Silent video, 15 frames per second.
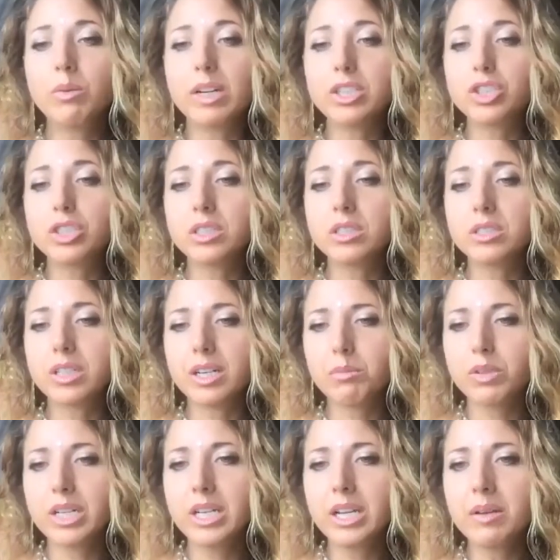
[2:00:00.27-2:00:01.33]
questions that
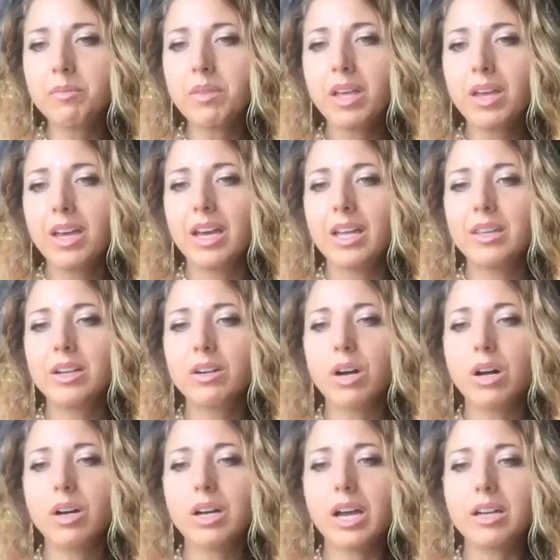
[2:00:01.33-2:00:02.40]
I'm reading, and they're
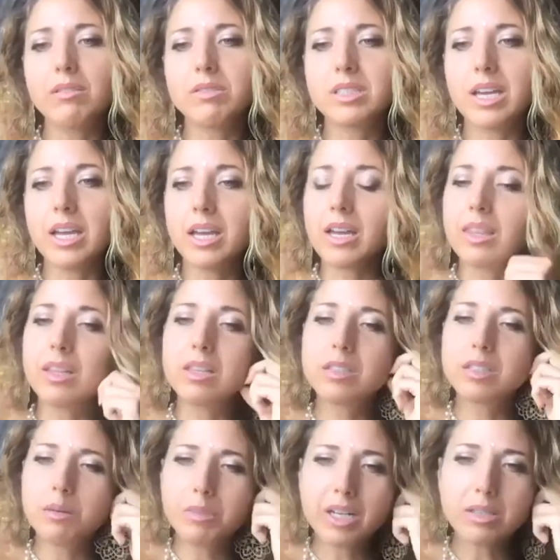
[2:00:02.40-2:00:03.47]
all kind of saying, and then
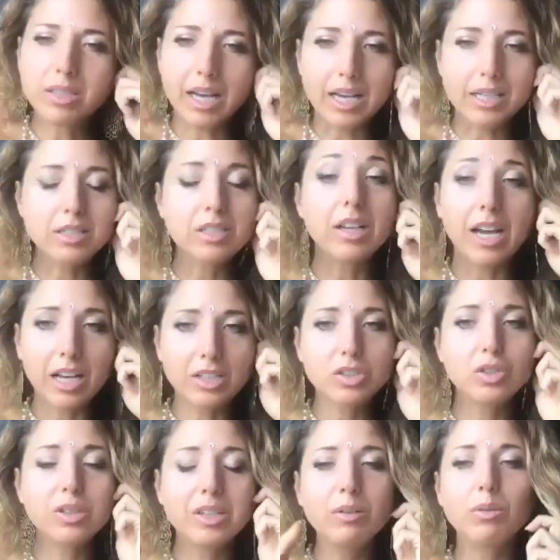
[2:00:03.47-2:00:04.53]
someone else
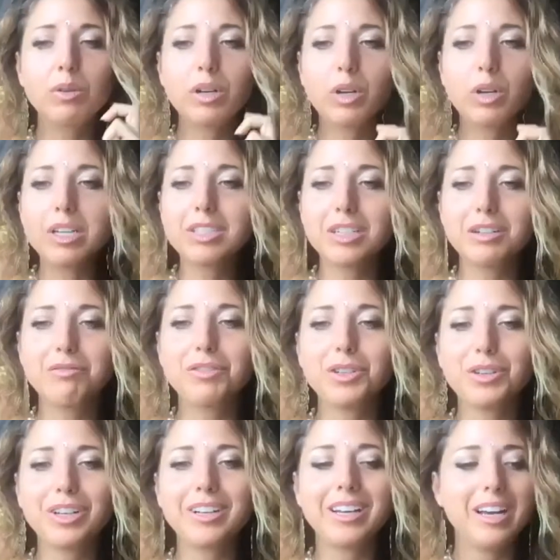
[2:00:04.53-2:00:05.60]
actually requested if you
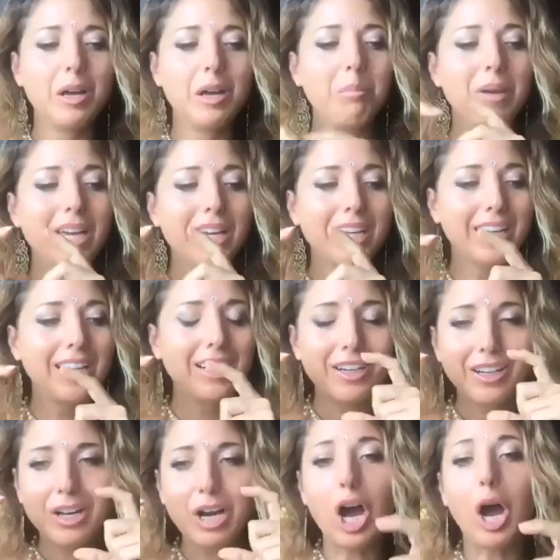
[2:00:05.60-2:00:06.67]
could make a
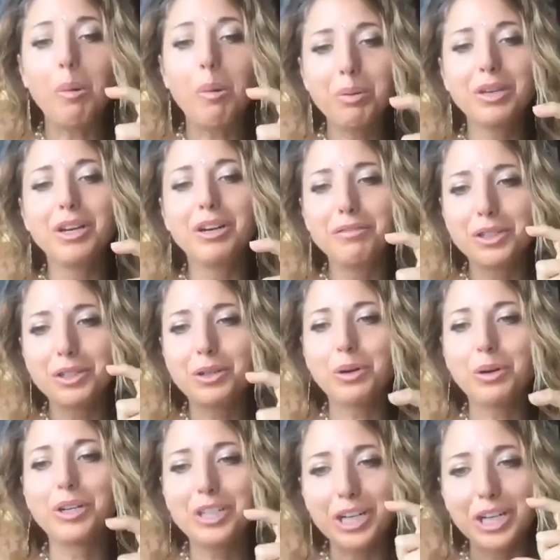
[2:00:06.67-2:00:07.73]
copy of your
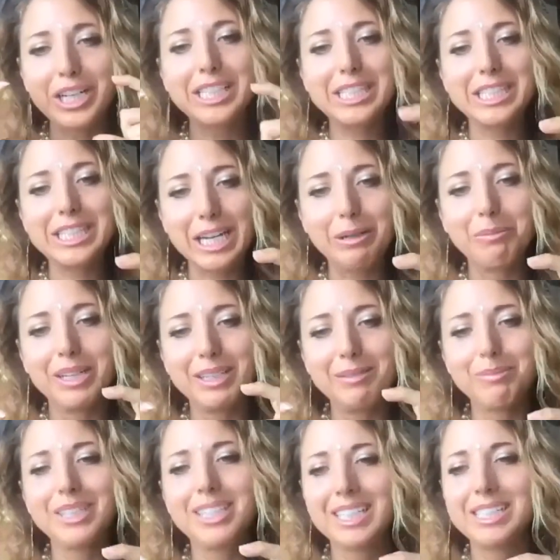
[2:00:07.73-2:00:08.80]
cord cutting statement,
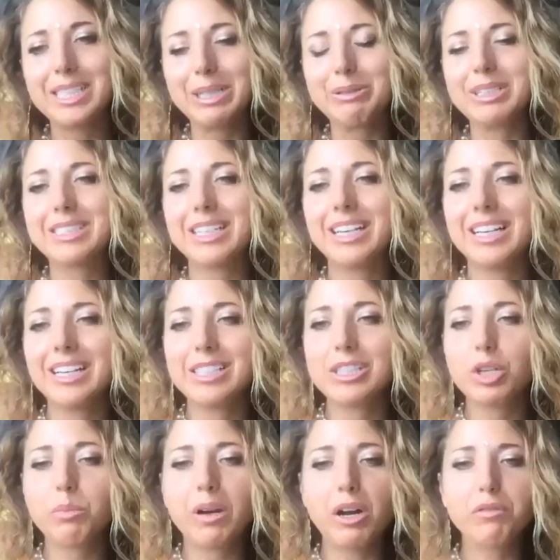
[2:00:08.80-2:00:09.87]
because it was
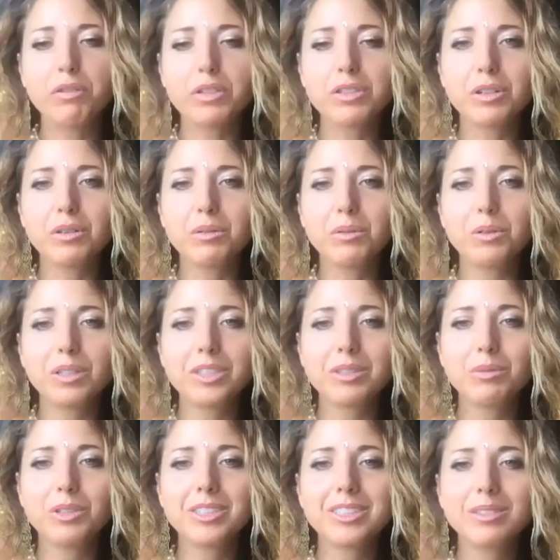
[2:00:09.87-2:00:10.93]
so powerful. So
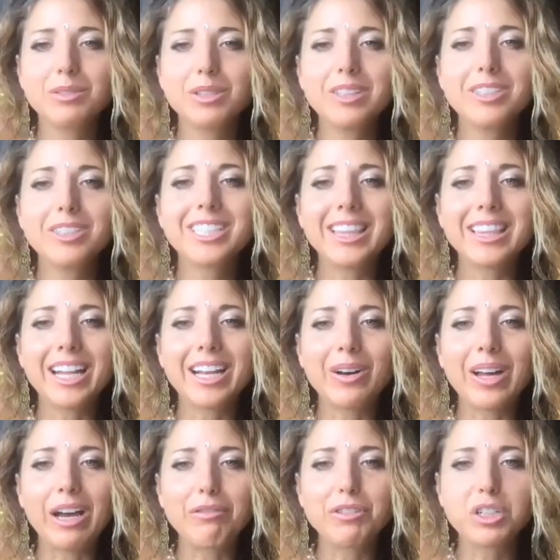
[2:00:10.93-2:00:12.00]
we'll send that
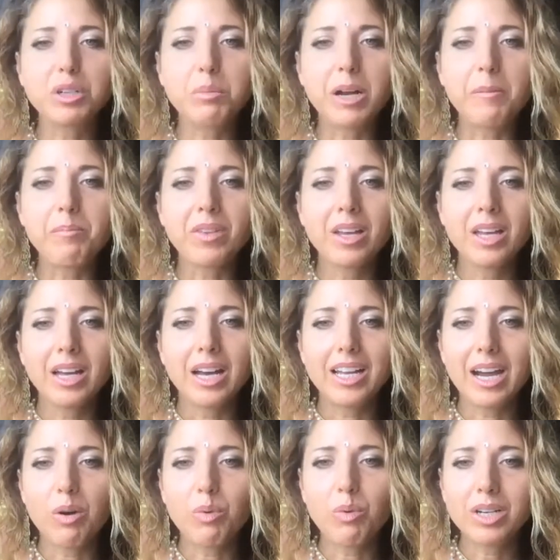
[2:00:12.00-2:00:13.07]
out after. But
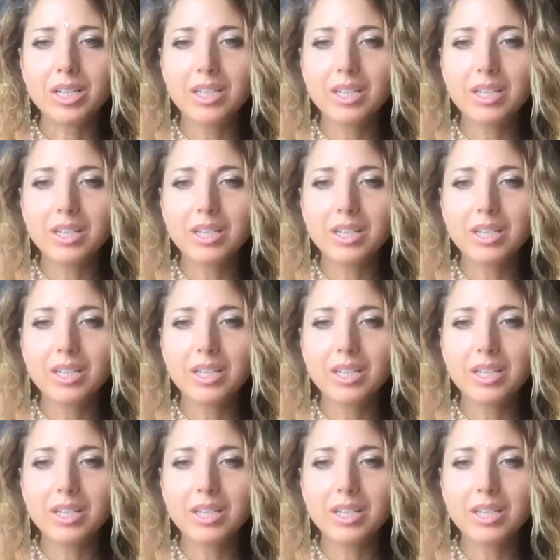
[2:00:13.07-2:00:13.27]
yeah, I want to